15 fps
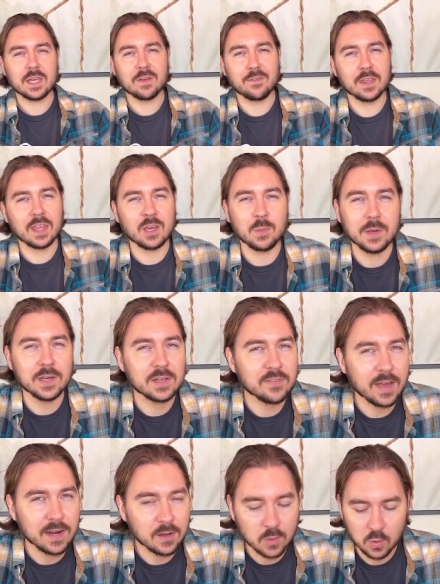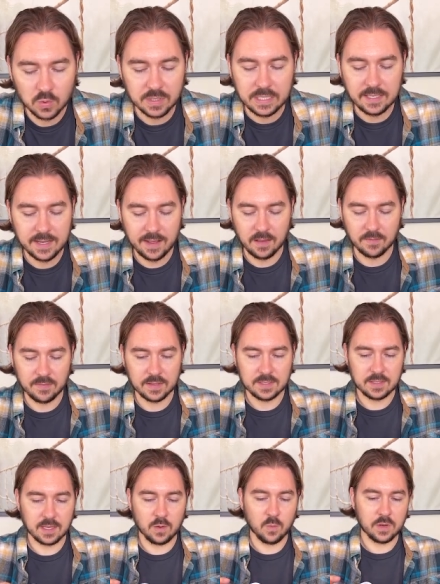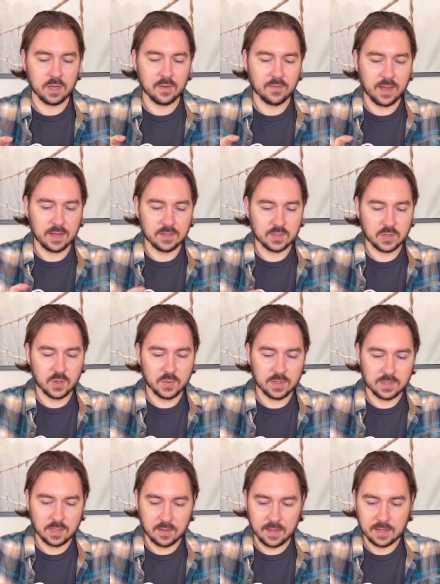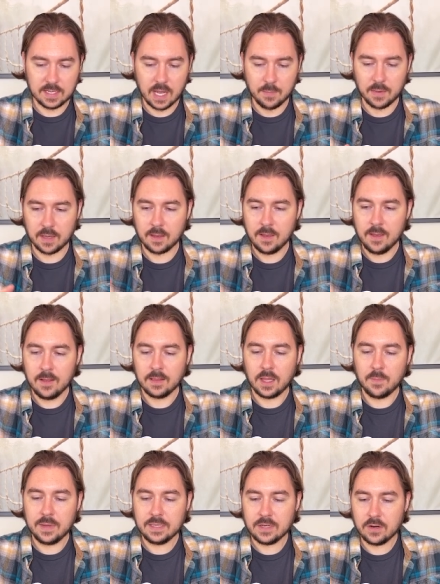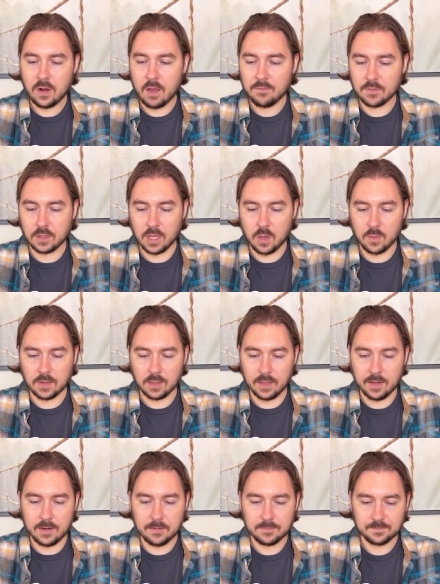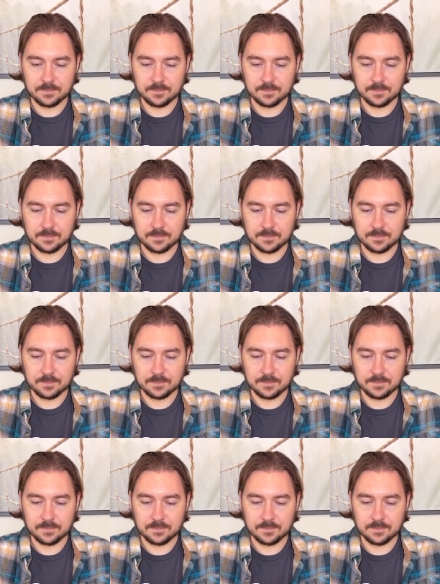I feel like we could have got a cool detail if this thing wouldn't have kind of screwed us on that topic. Let me turn off the lower layer.